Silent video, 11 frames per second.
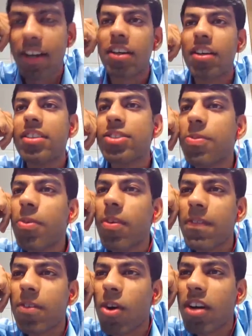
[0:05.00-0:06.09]
expected. So
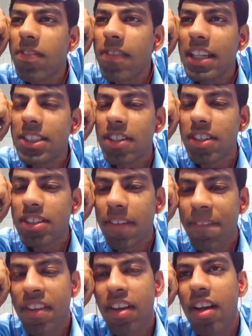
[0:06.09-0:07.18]
from talking about my experience,
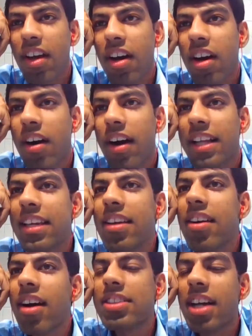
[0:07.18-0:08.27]
I think
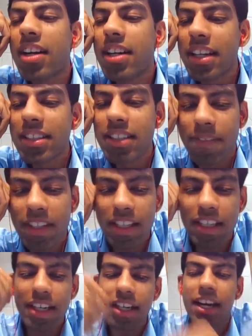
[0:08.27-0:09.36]
consulting is something
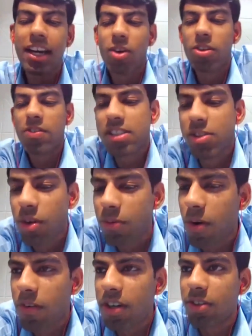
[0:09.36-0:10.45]
that I always look
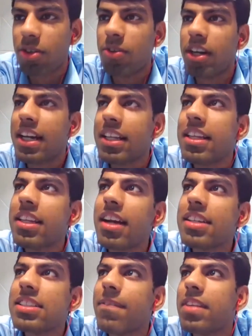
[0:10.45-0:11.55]
forward to do, right? I think
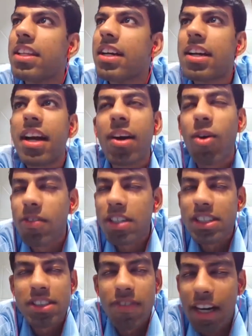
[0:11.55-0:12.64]
that is something that I
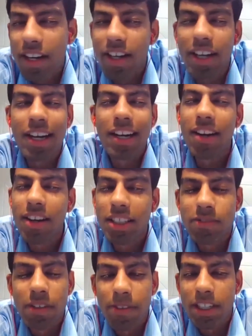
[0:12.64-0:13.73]
always went ahead and
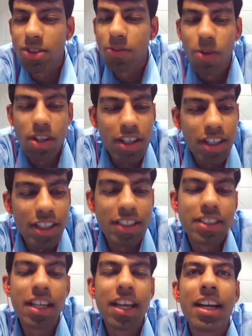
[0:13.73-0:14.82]
asked people as to what it
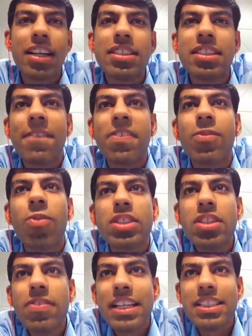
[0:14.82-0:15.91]
is. And it's
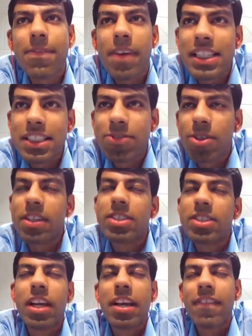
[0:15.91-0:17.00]
wasn't very surprising for me
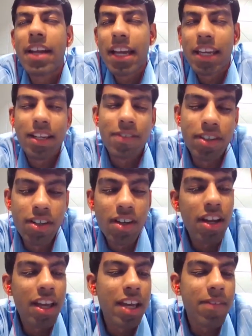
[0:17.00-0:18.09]
as to like when I came
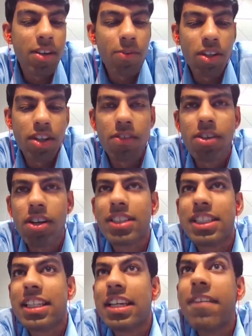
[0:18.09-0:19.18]
here, what the work
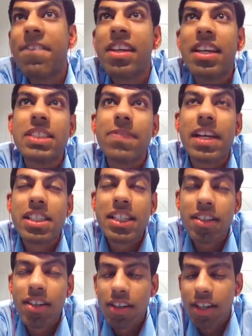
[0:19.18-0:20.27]
is. I think especially
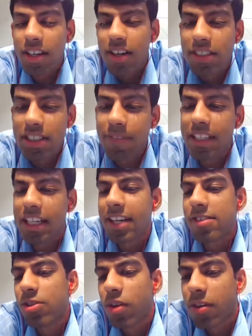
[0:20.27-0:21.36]
the learning curve is something that I
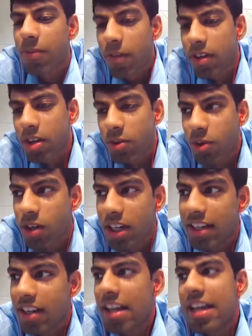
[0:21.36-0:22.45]
was looking forward to go out
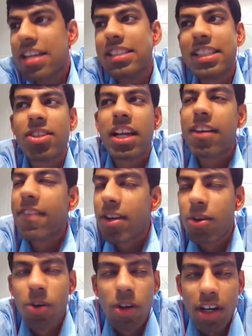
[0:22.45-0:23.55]
and see as like when
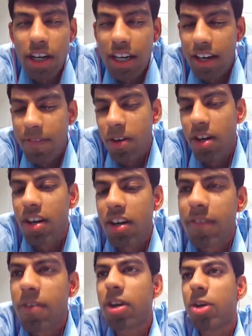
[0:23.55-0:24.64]
you go out and about
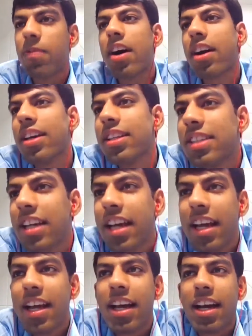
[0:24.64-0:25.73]
learn about new markets
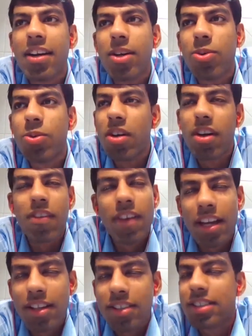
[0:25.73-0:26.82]
and do
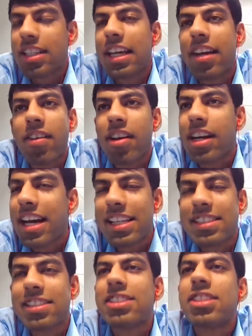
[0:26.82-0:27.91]
various like
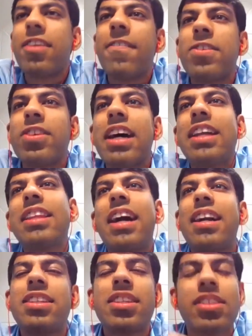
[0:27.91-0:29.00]
analysis and stuff. So I think
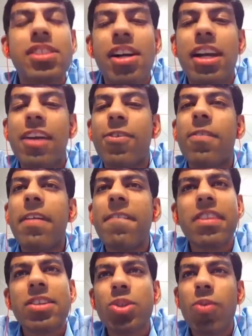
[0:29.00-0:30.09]
that is consulting for me.
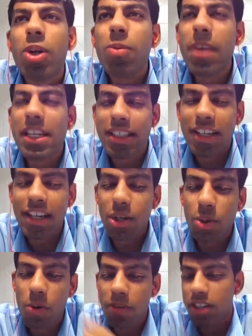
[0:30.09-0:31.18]
So what you basically
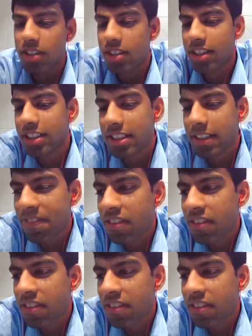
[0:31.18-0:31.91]
do over here is